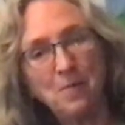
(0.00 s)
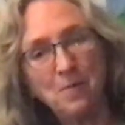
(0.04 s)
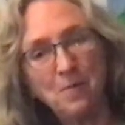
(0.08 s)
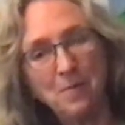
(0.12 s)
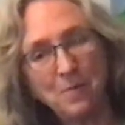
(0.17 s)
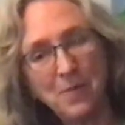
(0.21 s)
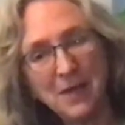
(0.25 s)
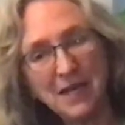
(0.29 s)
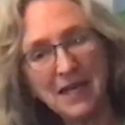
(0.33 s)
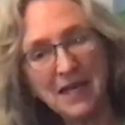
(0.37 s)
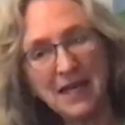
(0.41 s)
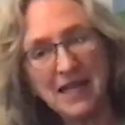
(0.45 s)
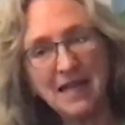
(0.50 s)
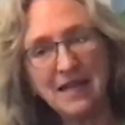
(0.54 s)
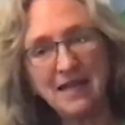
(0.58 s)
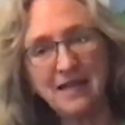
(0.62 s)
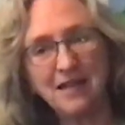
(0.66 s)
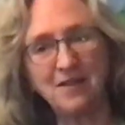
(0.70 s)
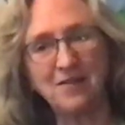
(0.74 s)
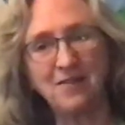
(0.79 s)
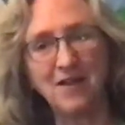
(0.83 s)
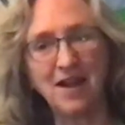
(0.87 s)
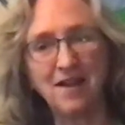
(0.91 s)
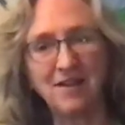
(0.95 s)
beneath the
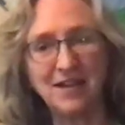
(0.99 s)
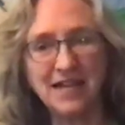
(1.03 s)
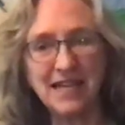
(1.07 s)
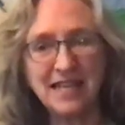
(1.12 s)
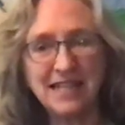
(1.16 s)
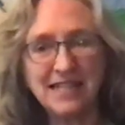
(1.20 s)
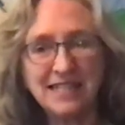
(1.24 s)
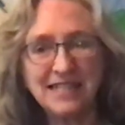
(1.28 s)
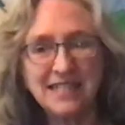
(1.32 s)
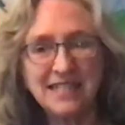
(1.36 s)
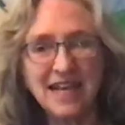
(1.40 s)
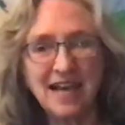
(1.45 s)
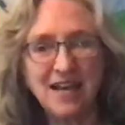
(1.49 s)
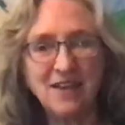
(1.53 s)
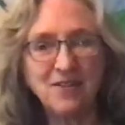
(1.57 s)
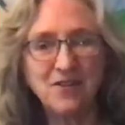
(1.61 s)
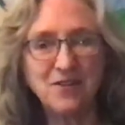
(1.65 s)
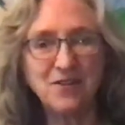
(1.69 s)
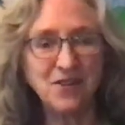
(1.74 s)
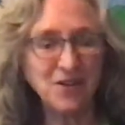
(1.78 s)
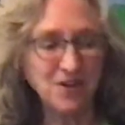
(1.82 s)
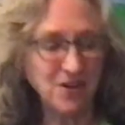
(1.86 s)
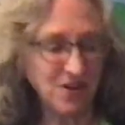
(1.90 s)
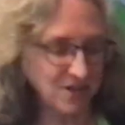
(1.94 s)
ground inside the
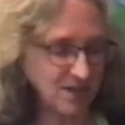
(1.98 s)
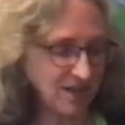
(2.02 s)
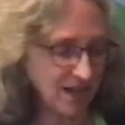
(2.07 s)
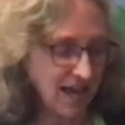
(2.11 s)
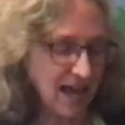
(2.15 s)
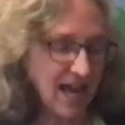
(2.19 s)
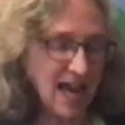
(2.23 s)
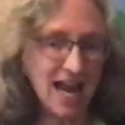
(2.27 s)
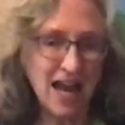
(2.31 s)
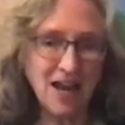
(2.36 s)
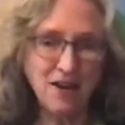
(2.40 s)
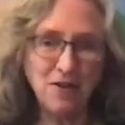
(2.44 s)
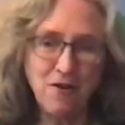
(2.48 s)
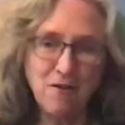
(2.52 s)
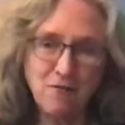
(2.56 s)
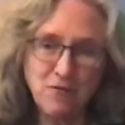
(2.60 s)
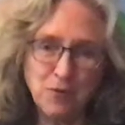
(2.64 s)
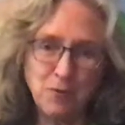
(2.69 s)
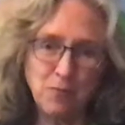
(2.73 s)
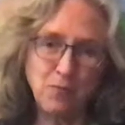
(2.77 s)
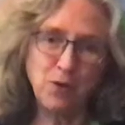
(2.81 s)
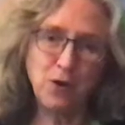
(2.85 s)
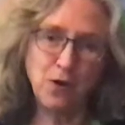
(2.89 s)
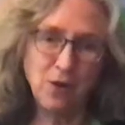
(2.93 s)
dirt, and you have to
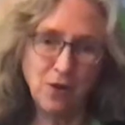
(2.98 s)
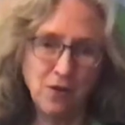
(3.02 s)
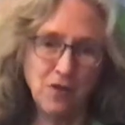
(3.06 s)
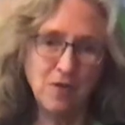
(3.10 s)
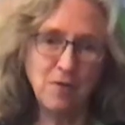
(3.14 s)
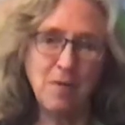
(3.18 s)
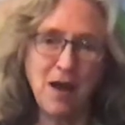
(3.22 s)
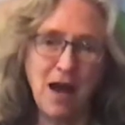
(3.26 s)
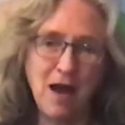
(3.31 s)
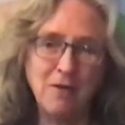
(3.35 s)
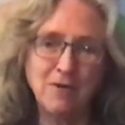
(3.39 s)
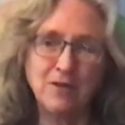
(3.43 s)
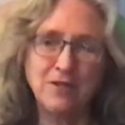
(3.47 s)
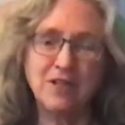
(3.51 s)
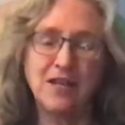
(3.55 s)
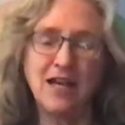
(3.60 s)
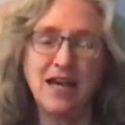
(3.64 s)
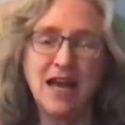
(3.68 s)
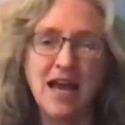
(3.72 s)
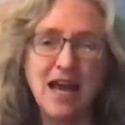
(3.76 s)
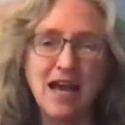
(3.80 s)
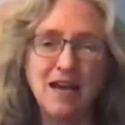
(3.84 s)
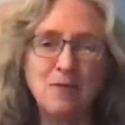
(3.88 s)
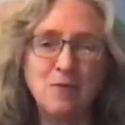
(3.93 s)
pull them out
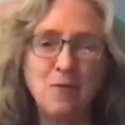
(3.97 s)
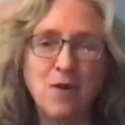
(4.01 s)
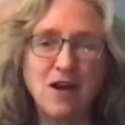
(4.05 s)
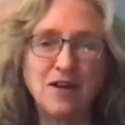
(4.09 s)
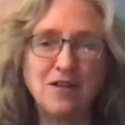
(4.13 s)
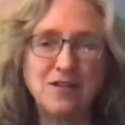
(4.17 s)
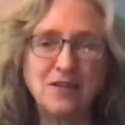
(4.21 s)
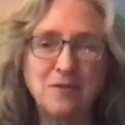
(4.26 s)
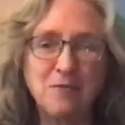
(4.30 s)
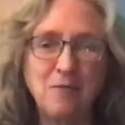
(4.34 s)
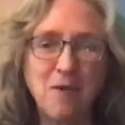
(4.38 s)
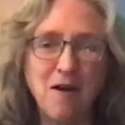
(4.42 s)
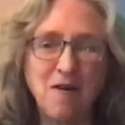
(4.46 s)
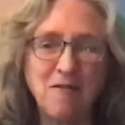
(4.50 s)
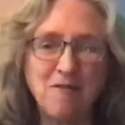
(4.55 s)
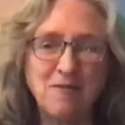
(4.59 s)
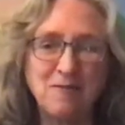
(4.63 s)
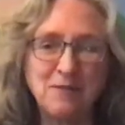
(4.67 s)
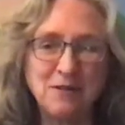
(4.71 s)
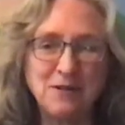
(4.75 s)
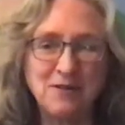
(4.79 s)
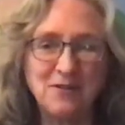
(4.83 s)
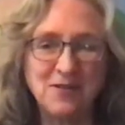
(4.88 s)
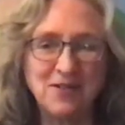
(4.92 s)
and wash them off
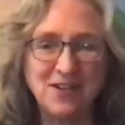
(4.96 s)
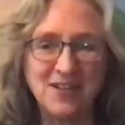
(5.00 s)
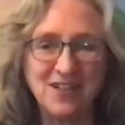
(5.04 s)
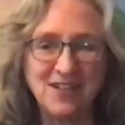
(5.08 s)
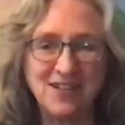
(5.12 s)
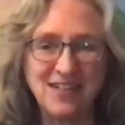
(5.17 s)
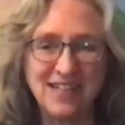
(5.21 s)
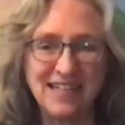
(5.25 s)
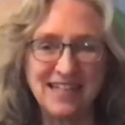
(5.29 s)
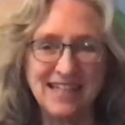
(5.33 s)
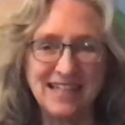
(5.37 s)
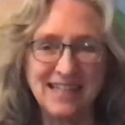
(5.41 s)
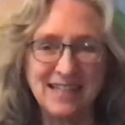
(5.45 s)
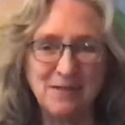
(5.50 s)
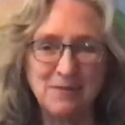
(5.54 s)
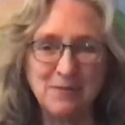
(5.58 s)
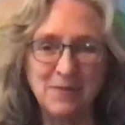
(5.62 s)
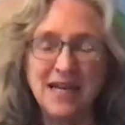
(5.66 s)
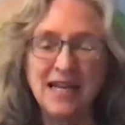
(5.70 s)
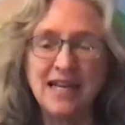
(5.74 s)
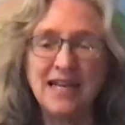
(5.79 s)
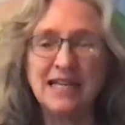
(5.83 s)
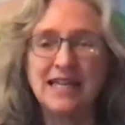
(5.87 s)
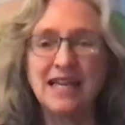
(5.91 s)
before you eat them,
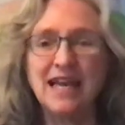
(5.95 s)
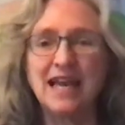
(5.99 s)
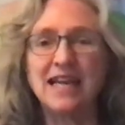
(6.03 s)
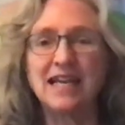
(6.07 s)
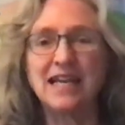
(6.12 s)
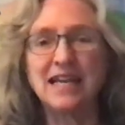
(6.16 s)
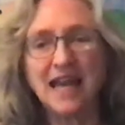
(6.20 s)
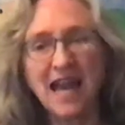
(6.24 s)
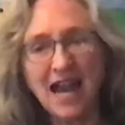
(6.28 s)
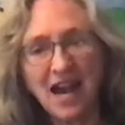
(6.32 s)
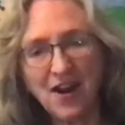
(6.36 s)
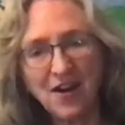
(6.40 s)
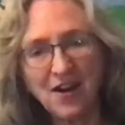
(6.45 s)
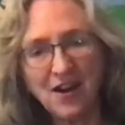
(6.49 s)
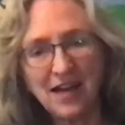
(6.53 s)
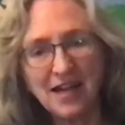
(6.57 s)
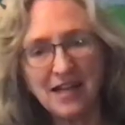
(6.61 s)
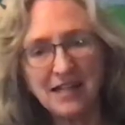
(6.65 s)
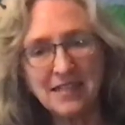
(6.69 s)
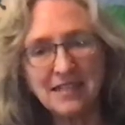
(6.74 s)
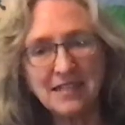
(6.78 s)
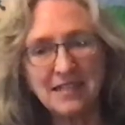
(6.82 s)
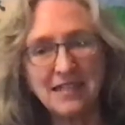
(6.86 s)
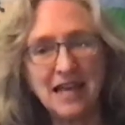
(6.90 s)
like
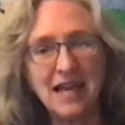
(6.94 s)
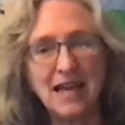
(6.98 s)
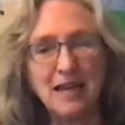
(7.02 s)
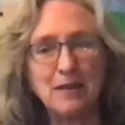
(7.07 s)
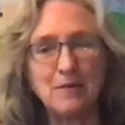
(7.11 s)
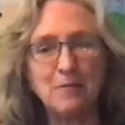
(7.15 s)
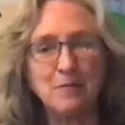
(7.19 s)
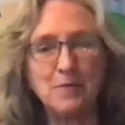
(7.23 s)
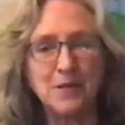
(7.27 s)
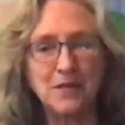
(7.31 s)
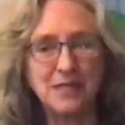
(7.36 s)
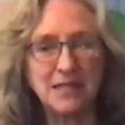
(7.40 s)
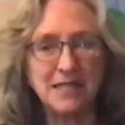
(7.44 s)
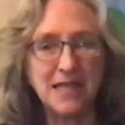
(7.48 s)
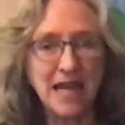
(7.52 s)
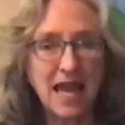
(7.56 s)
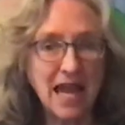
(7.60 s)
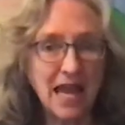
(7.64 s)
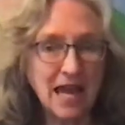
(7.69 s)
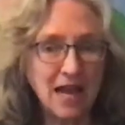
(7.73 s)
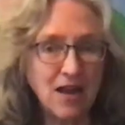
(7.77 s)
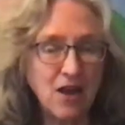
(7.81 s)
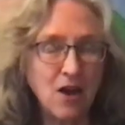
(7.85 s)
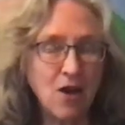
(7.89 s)
carrots and
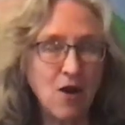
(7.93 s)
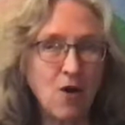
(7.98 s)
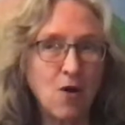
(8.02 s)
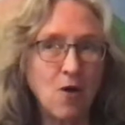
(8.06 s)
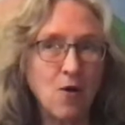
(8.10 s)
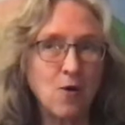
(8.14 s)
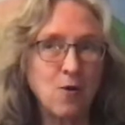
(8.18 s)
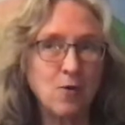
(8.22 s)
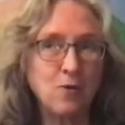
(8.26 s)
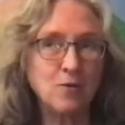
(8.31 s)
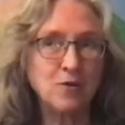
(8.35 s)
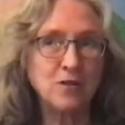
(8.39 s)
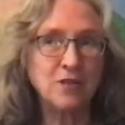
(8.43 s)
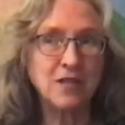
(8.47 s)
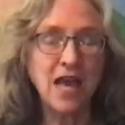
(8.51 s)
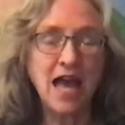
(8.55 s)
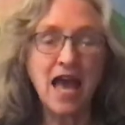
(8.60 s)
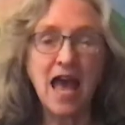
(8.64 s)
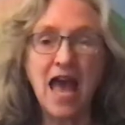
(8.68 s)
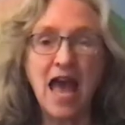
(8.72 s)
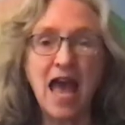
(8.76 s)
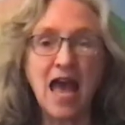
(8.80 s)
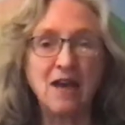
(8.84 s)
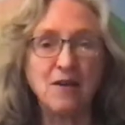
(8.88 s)
potatoes
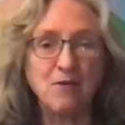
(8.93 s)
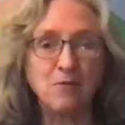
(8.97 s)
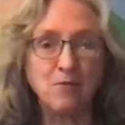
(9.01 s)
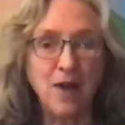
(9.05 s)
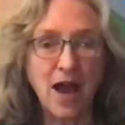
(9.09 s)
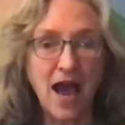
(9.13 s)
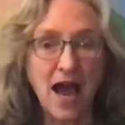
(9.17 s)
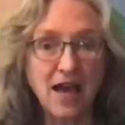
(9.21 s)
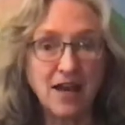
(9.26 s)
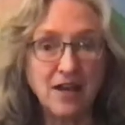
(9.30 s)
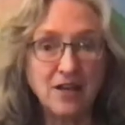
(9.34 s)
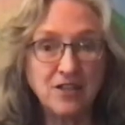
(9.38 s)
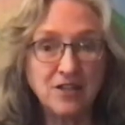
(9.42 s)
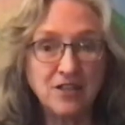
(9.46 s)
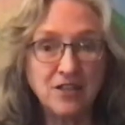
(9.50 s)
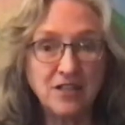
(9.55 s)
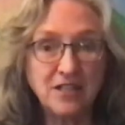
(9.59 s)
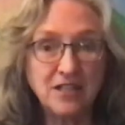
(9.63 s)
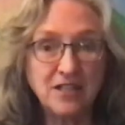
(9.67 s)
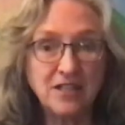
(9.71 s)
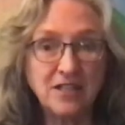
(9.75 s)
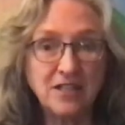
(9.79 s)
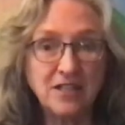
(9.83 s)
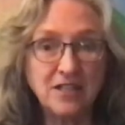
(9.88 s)
and
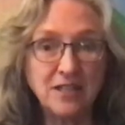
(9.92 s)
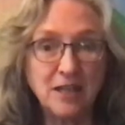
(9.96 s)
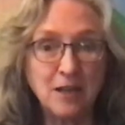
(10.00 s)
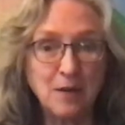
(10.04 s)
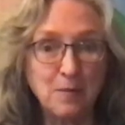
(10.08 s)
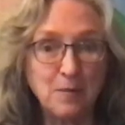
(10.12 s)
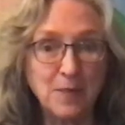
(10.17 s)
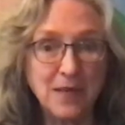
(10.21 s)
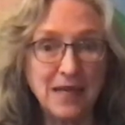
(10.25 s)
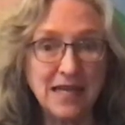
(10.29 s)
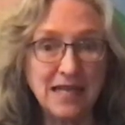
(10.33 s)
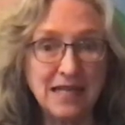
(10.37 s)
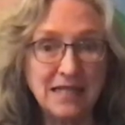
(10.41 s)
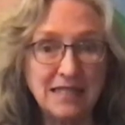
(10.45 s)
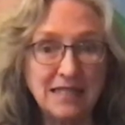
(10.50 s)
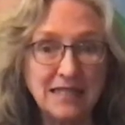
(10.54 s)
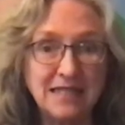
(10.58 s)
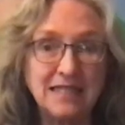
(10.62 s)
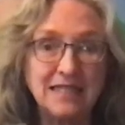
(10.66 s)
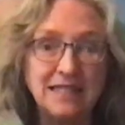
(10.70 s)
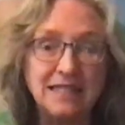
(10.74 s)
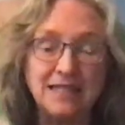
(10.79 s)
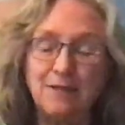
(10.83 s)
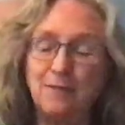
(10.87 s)
radishes and
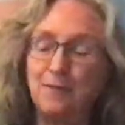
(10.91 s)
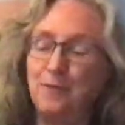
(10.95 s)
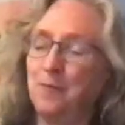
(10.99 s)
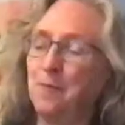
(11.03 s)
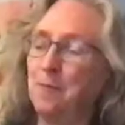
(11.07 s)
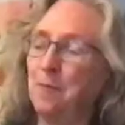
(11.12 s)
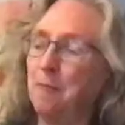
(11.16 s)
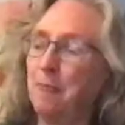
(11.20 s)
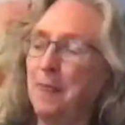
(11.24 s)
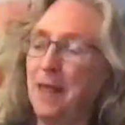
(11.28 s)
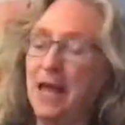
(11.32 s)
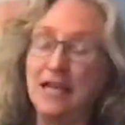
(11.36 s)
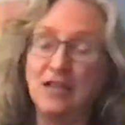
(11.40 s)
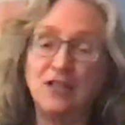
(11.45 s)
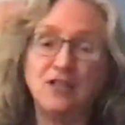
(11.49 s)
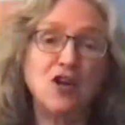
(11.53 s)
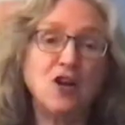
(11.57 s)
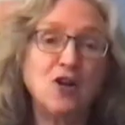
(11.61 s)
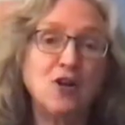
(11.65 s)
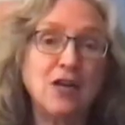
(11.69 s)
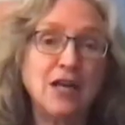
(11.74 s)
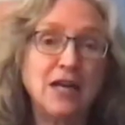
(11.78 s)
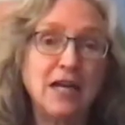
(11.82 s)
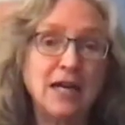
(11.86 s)
beets and
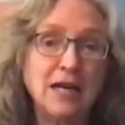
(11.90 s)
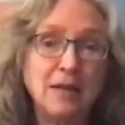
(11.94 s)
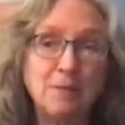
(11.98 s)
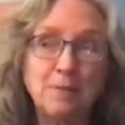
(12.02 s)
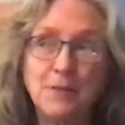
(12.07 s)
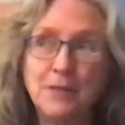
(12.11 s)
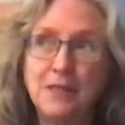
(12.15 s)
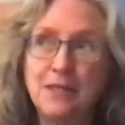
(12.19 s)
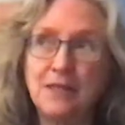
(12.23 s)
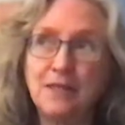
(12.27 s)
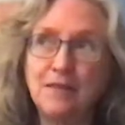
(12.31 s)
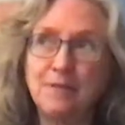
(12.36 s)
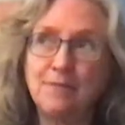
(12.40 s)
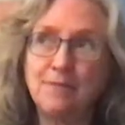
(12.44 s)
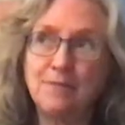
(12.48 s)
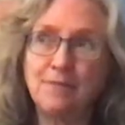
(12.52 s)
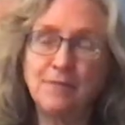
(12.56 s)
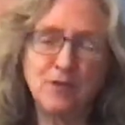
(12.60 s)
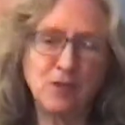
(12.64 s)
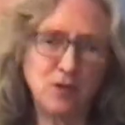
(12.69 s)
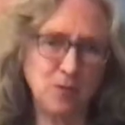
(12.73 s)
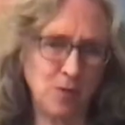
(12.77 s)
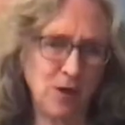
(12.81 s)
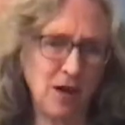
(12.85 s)
turnips.
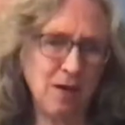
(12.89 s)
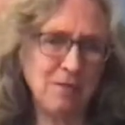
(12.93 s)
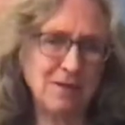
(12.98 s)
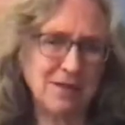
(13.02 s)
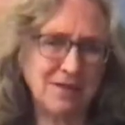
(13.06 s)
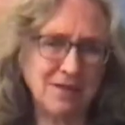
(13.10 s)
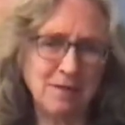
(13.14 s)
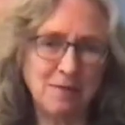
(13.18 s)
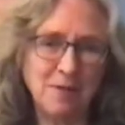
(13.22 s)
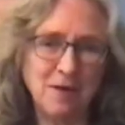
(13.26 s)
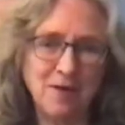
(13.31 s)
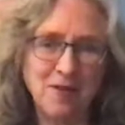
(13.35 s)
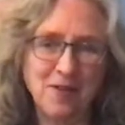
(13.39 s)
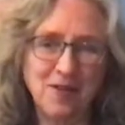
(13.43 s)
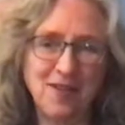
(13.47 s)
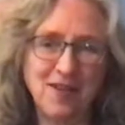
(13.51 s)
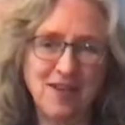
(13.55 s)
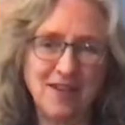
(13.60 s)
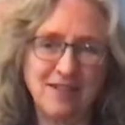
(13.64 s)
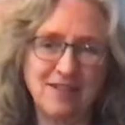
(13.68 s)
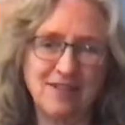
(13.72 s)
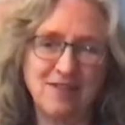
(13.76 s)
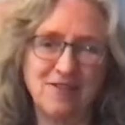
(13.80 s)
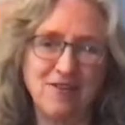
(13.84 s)
There's probably some other
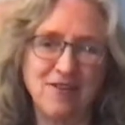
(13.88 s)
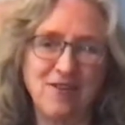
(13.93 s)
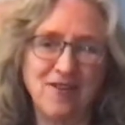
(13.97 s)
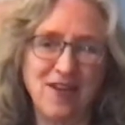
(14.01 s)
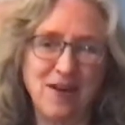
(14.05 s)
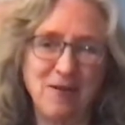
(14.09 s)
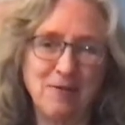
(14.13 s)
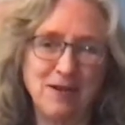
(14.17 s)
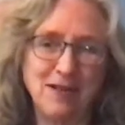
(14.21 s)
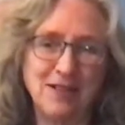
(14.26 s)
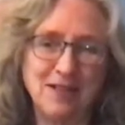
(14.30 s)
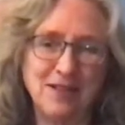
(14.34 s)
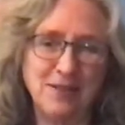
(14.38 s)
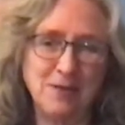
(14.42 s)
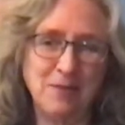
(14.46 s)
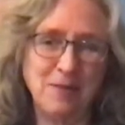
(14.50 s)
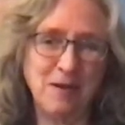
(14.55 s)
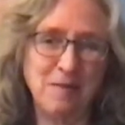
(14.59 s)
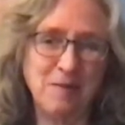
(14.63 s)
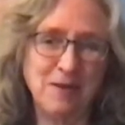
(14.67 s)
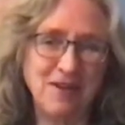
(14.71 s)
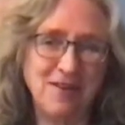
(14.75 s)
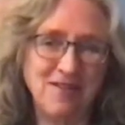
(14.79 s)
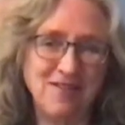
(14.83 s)
things that grow that way too.
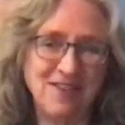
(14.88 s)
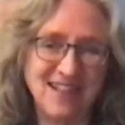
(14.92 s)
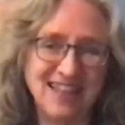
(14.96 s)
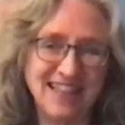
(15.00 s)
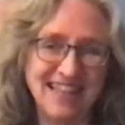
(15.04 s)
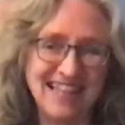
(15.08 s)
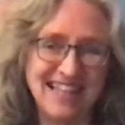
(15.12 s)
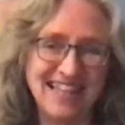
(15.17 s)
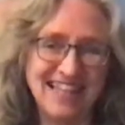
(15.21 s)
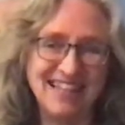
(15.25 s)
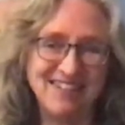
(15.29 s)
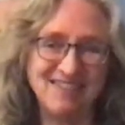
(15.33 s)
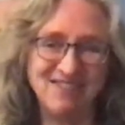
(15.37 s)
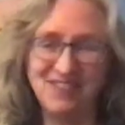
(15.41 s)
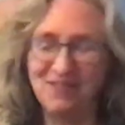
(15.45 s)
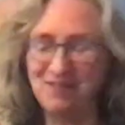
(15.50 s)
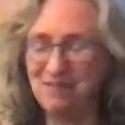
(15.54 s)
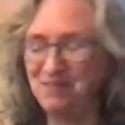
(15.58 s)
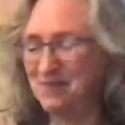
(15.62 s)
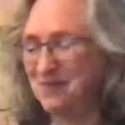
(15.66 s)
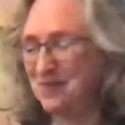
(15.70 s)
Maybe you can think of them.